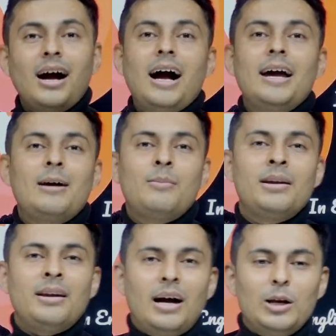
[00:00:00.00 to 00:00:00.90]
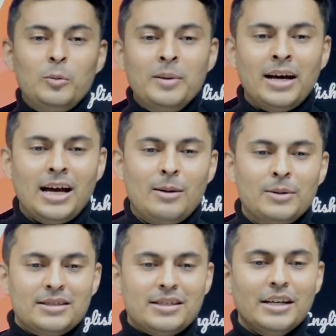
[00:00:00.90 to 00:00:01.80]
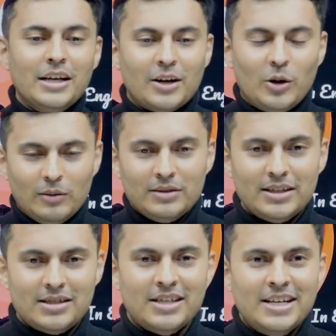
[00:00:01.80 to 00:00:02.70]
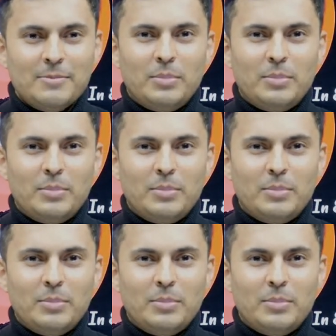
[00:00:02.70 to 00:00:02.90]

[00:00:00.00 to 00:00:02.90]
I am an alumni, I am a senior of this